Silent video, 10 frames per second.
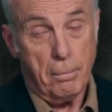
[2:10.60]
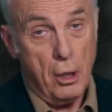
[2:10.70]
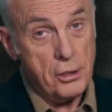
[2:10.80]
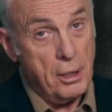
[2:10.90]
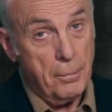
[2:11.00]

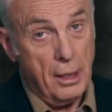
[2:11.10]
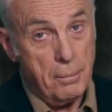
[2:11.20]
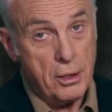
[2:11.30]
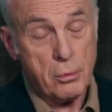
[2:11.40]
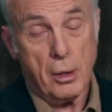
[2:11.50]
Paul summed it
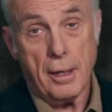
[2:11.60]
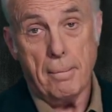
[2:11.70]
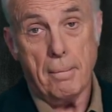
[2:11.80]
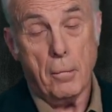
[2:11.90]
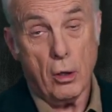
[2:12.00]
up this way.
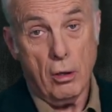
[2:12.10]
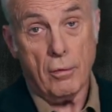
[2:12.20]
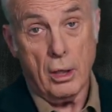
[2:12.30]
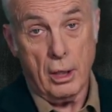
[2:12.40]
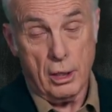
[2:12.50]

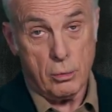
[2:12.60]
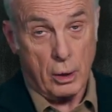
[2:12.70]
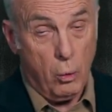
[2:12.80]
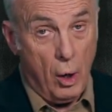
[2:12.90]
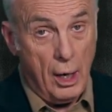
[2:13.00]
Moreover, it is
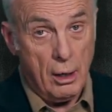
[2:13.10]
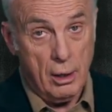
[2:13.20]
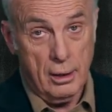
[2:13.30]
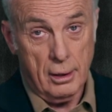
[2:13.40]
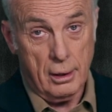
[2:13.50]

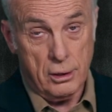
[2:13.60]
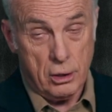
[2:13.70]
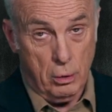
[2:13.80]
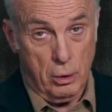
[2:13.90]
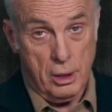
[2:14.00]
required in
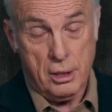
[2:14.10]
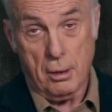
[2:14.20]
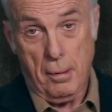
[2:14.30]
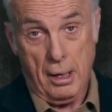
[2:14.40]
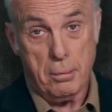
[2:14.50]
stewards
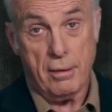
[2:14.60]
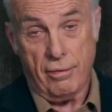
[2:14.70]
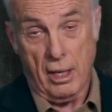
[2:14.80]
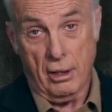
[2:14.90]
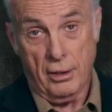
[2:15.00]
that a man be
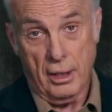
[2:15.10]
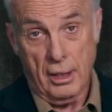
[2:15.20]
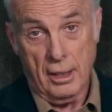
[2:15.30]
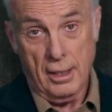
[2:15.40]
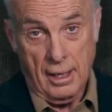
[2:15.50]
found
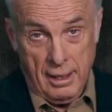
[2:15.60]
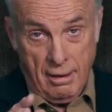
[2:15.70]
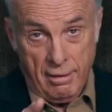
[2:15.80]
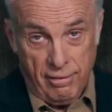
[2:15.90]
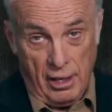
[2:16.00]

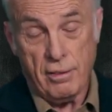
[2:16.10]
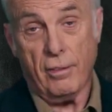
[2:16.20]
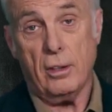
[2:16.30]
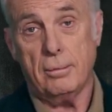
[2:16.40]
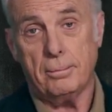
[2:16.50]

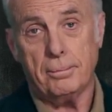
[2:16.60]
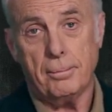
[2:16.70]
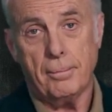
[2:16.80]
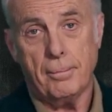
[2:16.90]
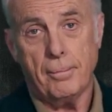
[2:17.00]
faithful.
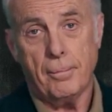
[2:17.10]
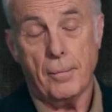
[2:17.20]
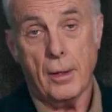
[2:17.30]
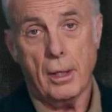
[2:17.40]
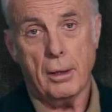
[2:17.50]

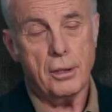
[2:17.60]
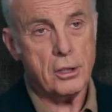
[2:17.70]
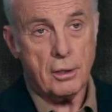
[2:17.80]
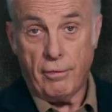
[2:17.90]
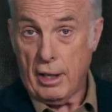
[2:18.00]

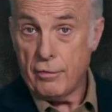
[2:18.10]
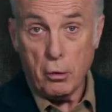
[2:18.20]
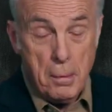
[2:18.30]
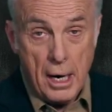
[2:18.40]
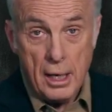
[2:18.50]
Just a
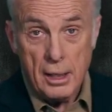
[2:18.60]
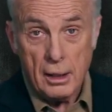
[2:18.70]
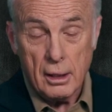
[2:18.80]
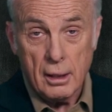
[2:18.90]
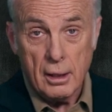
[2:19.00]
faithful man,
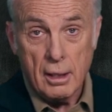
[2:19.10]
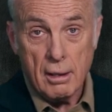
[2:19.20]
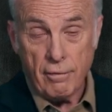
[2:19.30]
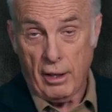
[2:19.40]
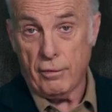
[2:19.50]

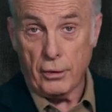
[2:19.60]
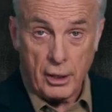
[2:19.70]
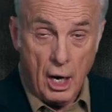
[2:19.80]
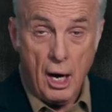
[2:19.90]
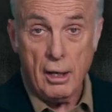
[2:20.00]
faithful to
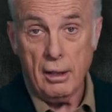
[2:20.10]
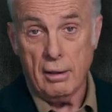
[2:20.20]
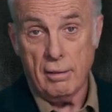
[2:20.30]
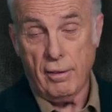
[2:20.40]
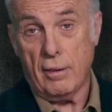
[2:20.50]
God,
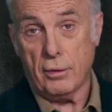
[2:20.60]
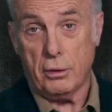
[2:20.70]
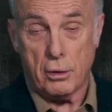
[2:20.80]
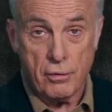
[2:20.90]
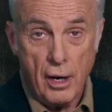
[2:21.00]
faithful
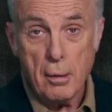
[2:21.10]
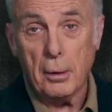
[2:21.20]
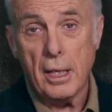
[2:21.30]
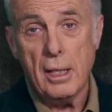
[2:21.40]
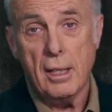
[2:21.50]
to his
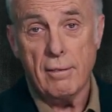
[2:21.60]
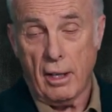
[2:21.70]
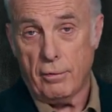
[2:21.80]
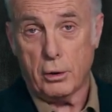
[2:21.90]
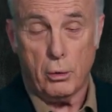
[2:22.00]
family,
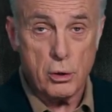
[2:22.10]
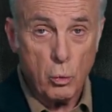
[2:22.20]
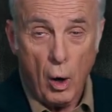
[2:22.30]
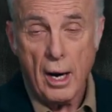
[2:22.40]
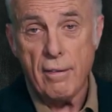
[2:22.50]
faithful to his
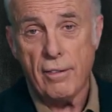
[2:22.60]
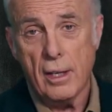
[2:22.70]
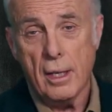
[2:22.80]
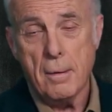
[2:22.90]
wife,